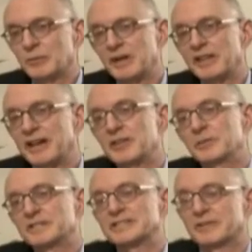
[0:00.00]
One of the other
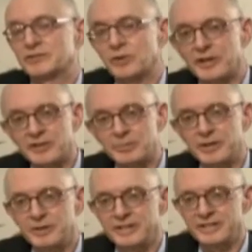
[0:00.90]
reasons I was drawn to the
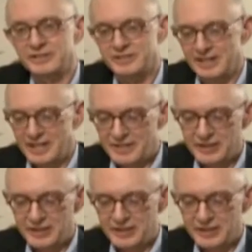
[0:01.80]
period is oh.